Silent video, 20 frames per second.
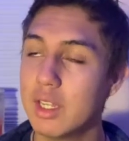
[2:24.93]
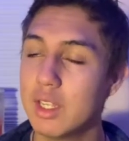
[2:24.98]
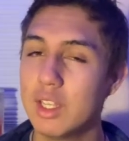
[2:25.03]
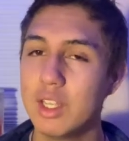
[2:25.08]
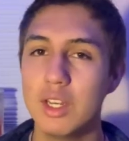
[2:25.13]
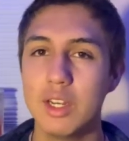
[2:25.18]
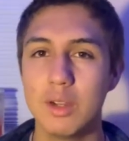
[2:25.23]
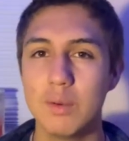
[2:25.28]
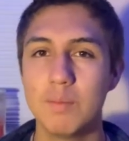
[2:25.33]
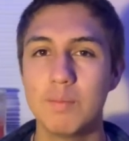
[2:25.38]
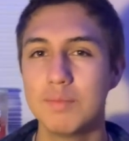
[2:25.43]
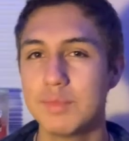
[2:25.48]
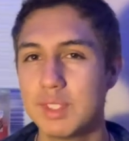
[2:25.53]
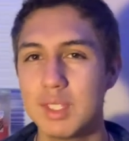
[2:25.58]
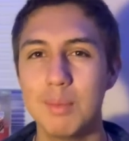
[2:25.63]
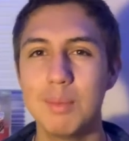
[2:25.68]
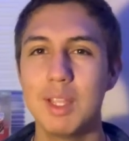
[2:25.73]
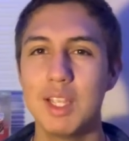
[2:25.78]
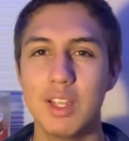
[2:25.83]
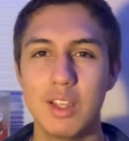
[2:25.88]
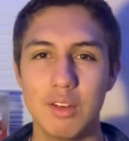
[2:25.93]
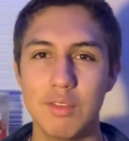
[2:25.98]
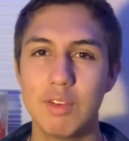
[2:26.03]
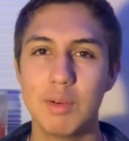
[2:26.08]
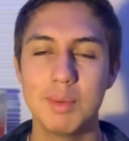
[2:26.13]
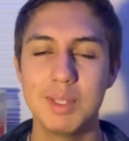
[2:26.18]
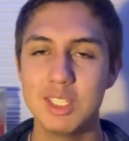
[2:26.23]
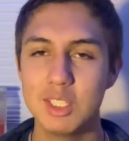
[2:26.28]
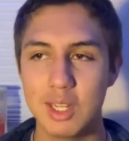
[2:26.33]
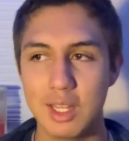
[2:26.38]
you know, something good for
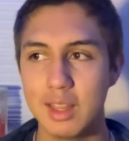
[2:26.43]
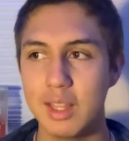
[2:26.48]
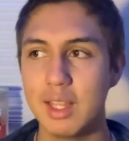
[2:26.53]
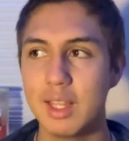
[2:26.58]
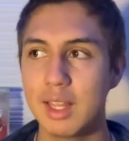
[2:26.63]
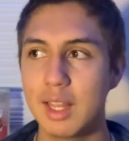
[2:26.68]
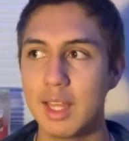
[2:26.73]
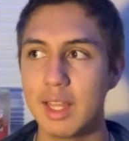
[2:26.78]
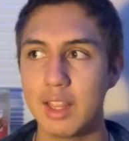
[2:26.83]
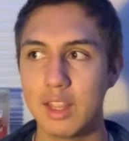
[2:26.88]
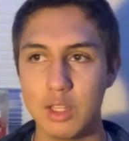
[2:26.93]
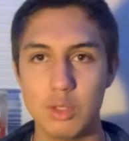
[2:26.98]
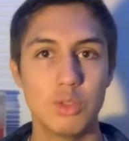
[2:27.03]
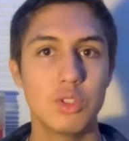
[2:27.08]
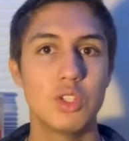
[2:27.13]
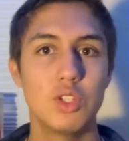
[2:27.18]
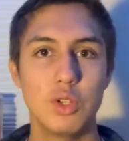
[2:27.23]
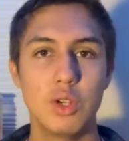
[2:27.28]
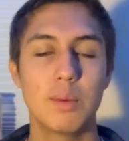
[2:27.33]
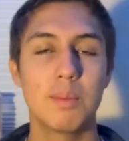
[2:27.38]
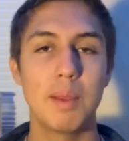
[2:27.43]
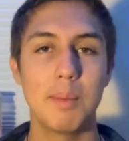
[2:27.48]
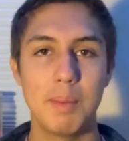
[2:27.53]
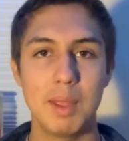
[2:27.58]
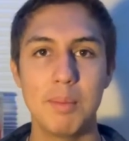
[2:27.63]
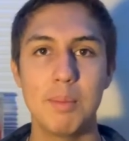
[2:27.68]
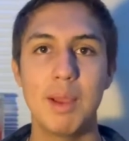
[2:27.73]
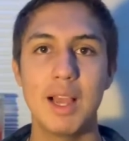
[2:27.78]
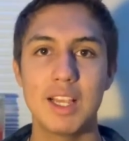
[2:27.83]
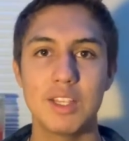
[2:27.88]
me, so I think, like, those two are my
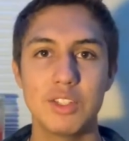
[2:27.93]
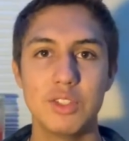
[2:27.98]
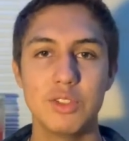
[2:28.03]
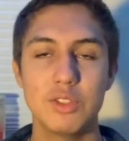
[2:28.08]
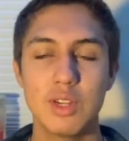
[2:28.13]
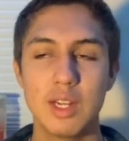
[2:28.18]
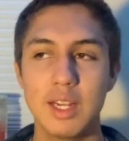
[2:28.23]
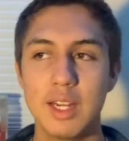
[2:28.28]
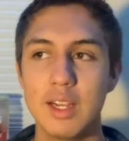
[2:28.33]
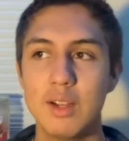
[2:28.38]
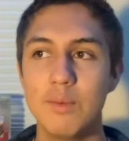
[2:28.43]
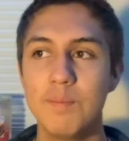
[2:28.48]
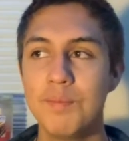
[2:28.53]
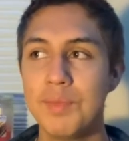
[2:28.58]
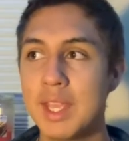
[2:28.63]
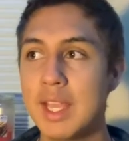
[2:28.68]
main passions right now,